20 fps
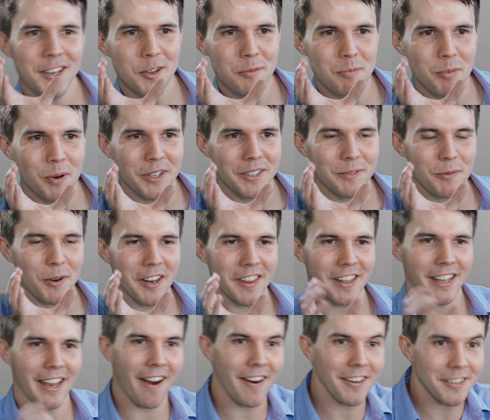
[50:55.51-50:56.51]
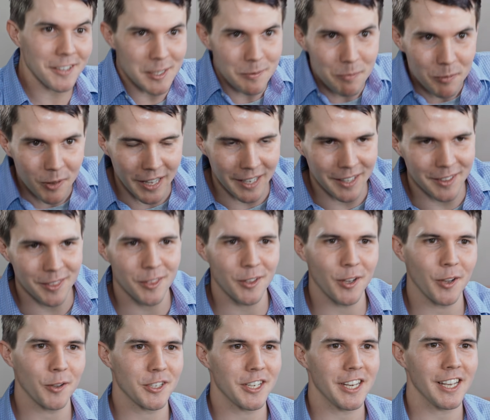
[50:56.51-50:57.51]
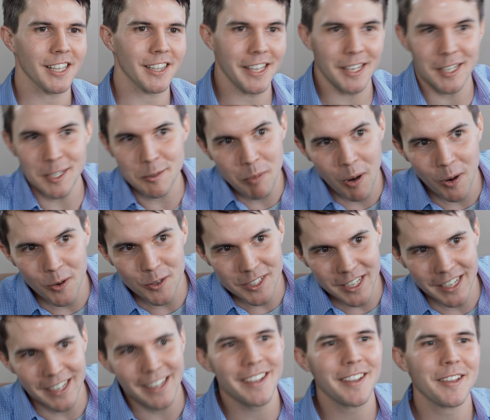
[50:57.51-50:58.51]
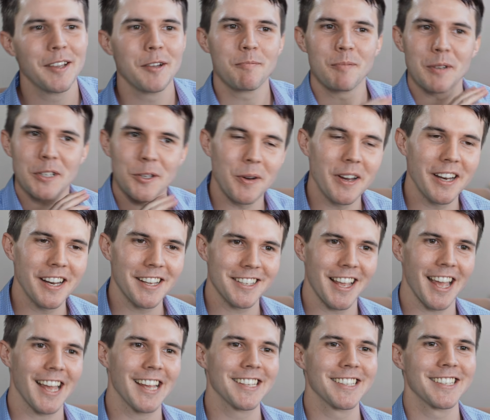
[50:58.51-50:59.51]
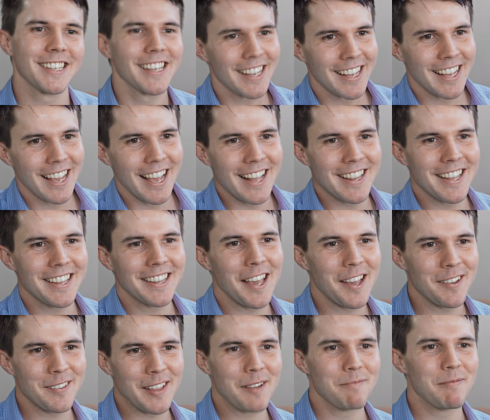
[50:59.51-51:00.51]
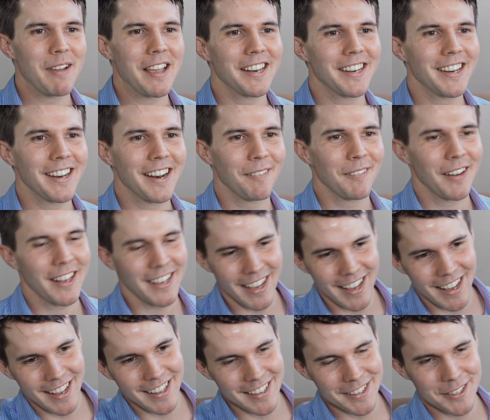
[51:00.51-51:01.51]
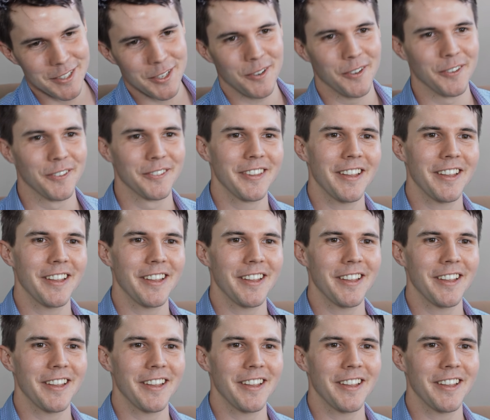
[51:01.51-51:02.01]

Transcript: And you put one of the characters, like the cheerleaders posing between his heads. And then that made it in. I'm like, that's cool.